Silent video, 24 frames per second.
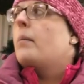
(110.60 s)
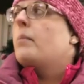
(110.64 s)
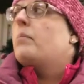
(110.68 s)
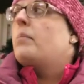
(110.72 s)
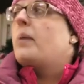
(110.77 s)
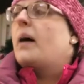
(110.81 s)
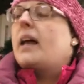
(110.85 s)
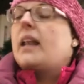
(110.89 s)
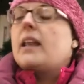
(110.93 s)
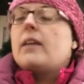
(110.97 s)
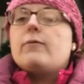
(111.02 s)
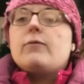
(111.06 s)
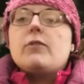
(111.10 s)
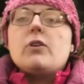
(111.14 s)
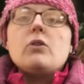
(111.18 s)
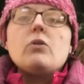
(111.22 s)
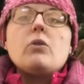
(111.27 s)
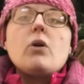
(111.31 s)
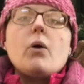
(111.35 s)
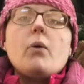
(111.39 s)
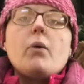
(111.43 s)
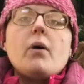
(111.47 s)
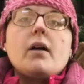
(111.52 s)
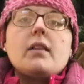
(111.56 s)
but if you
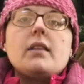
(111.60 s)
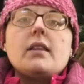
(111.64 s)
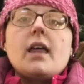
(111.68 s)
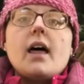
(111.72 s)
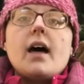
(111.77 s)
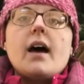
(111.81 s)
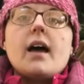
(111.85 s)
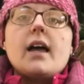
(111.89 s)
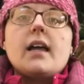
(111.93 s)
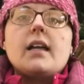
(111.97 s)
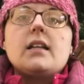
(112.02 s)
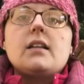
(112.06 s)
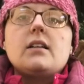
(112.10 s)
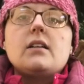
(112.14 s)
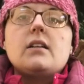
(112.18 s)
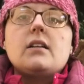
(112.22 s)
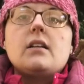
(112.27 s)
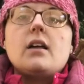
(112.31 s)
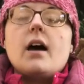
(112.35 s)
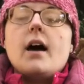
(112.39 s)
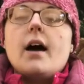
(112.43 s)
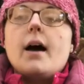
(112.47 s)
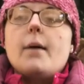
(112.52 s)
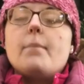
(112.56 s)
go online,
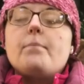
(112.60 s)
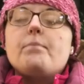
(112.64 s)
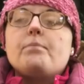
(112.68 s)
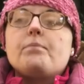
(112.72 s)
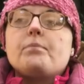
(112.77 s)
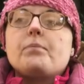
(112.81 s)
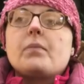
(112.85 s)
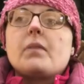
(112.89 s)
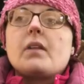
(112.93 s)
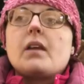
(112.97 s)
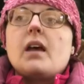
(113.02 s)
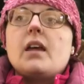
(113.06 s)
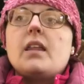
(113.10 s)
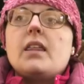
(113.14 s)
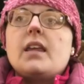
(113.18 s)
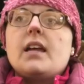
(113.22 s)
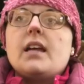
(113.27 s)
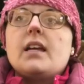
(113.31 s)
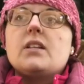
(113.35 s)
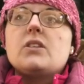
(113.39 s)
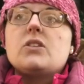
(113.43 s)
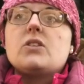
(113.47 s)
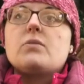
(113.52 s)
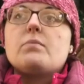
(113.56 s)
I
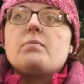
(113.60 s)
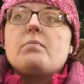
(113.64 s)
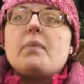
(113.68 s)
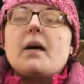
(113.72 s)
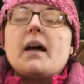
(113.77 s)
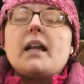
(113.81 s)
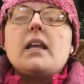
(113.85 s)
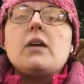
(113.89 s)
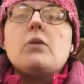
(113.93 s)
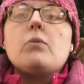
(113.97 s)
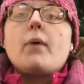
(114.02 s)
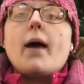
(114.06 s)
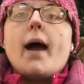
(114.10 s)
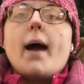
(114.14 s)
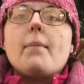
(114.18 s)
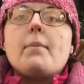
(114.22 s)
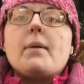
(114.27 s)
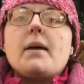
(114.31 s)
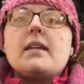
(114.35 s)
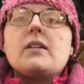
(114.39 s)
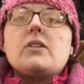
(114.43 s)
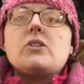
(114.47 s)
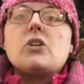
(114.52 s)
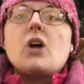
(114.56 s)
think it's
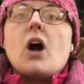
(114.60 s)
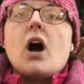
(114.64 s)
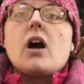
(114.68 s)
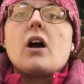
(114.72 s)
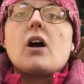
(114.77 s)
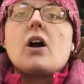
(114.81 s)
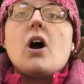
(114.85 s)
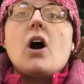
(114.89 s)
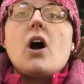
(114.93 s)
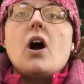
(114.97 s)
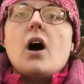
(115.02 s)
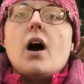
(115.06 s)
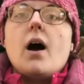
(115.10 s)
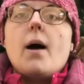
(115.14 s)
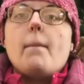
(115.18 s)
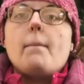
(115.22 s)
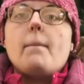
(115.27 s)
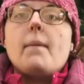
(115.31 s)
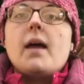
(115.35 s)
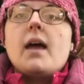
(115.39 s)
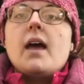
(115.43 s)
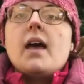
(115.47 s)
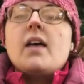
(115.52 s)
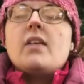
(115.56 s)
bunnyrabbit.com.